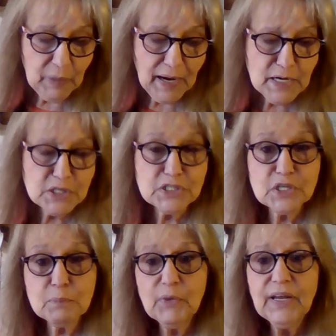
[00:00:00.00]
page is
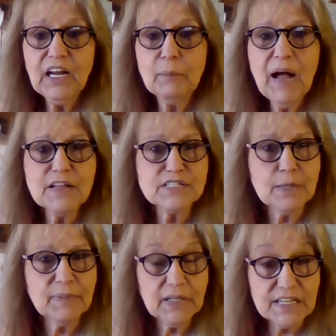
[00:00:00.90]
just bringing about
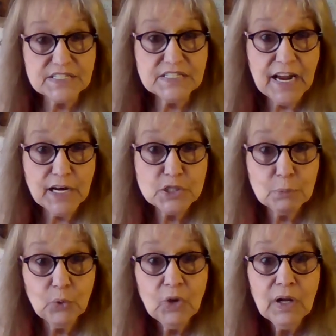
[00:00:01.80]
something that's
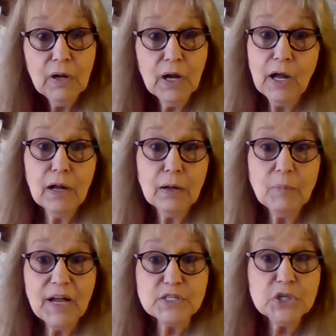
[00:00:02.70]
tangible,
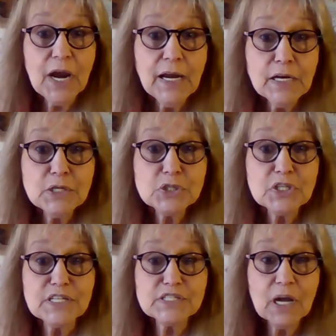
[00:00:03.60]
um, a
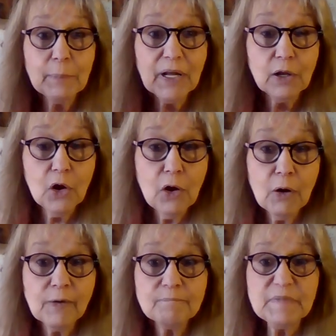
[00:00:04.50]
change that's coming
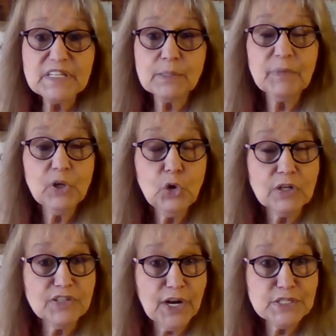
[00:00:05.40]
along, something you
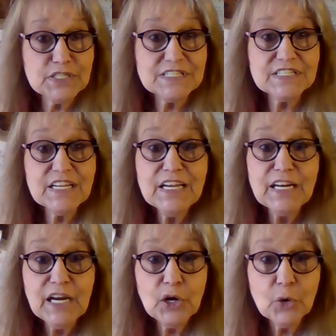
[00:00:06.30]
can touch and see
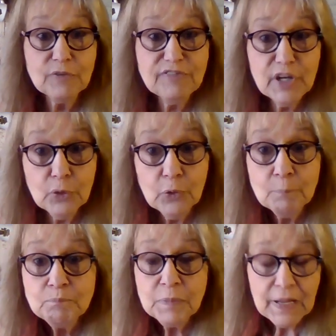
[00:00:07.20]
and hear and feel.
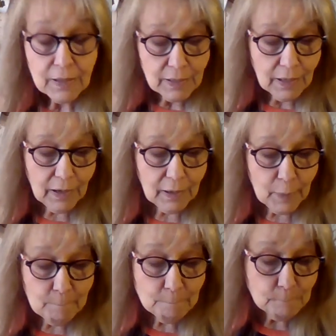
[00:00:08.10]

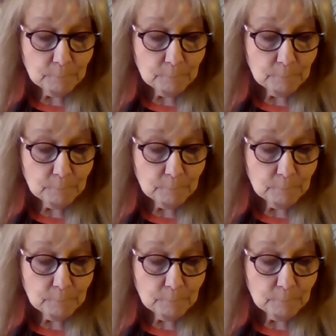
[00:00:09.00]
Um,